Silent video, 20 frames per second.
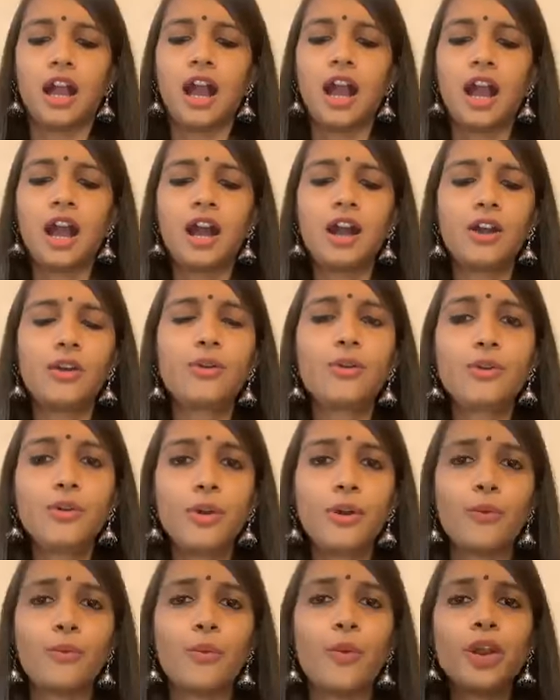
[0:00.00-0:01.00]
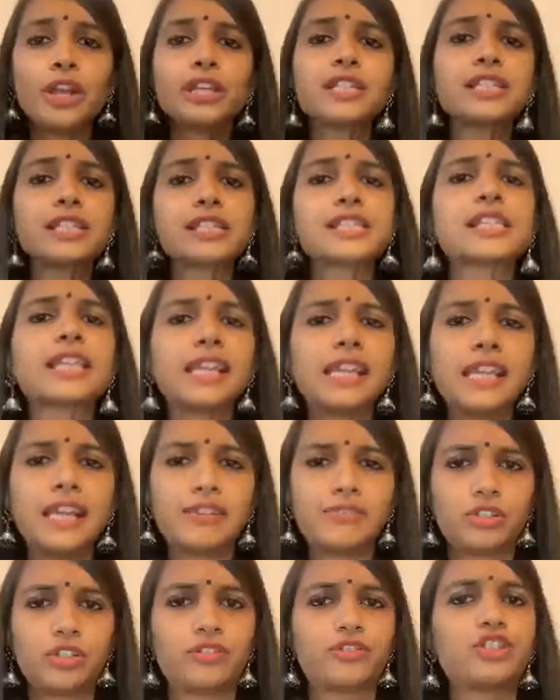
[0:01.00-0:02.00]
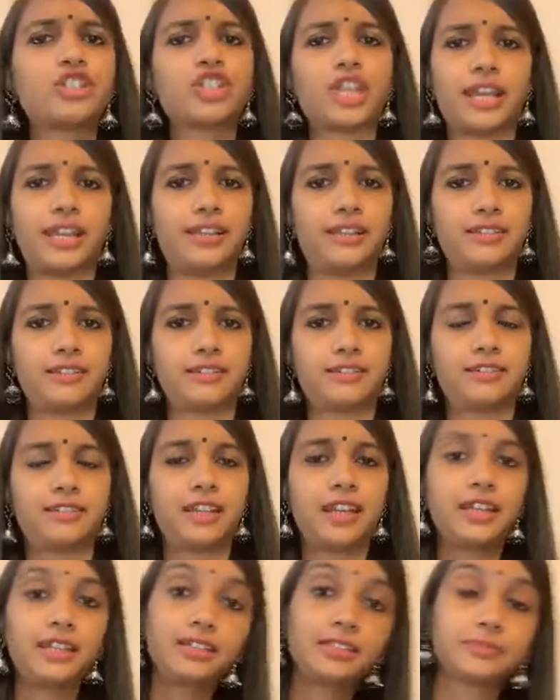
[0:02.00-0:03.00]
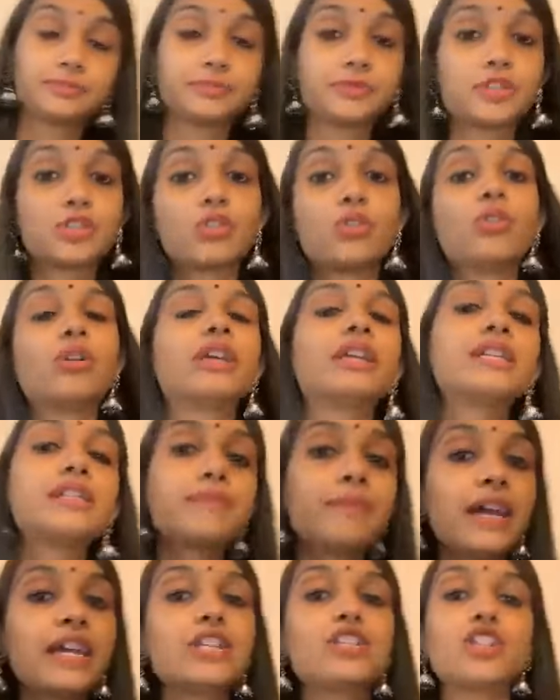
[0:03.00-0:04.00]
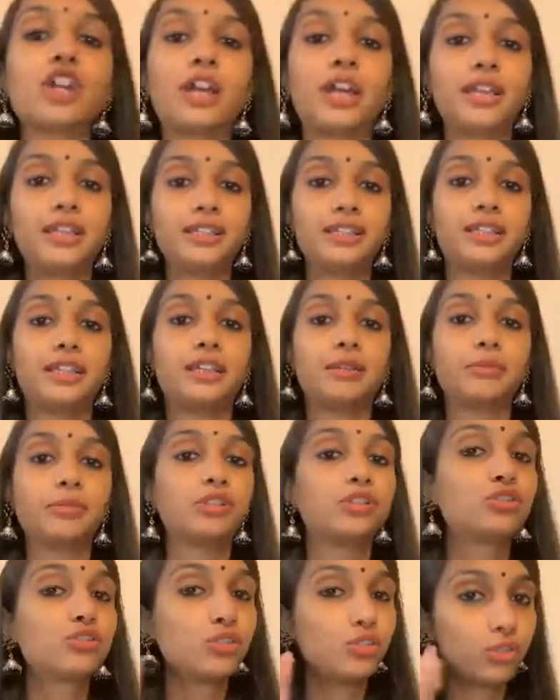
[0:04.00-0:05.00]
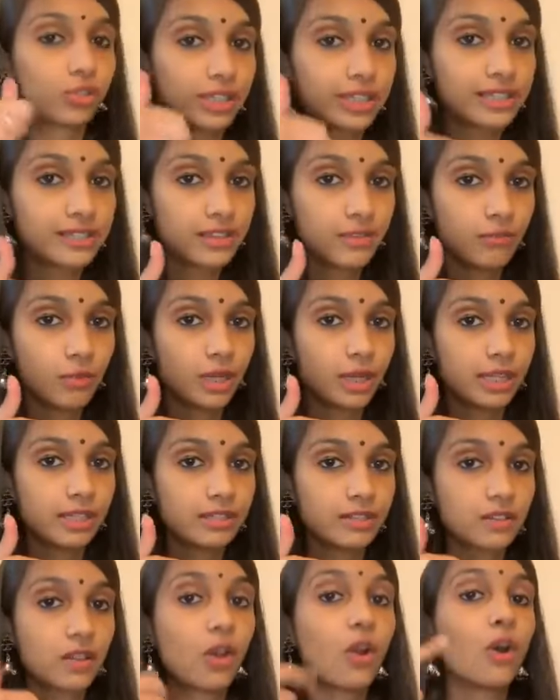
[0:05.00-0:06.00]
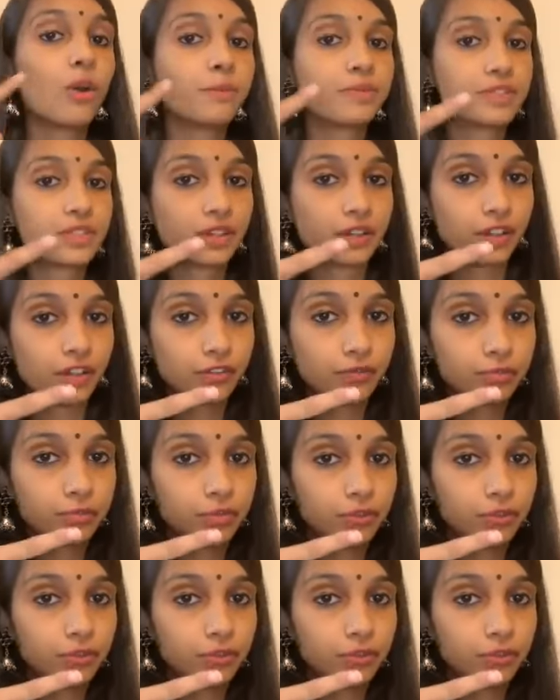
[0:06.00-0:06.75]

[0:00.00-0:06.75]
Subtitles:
what is the skill level of the child? Right? So is my child able to look at someone else, observe